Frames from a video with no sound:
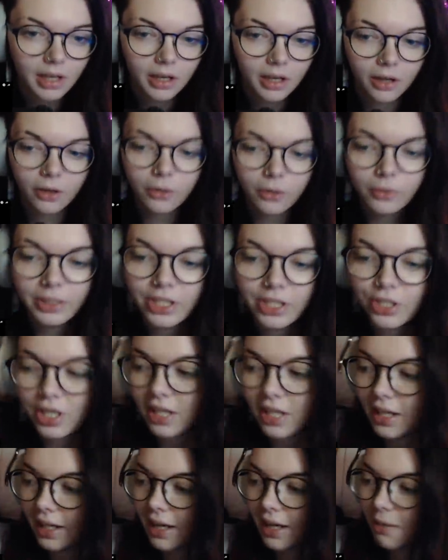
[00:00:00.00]
Holy
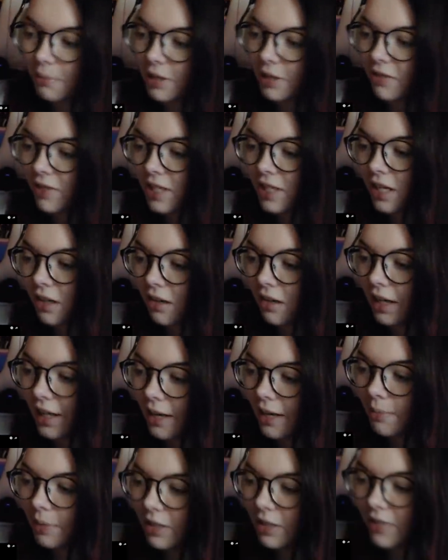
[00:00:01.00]
shit, I can't believe it's here. I
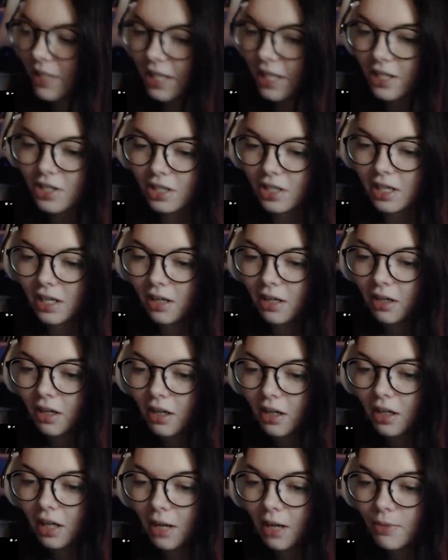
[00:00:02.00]
can't believe it's actually here.
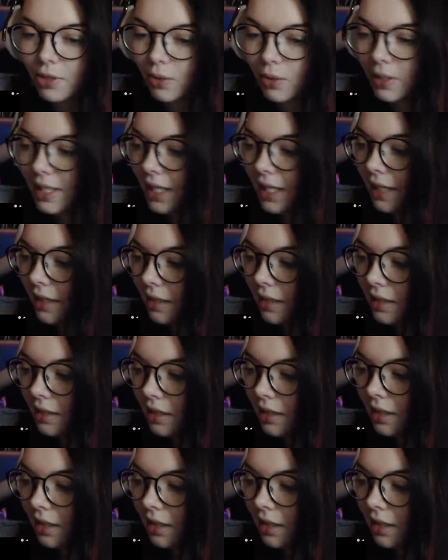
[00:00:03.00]
I'm so excited.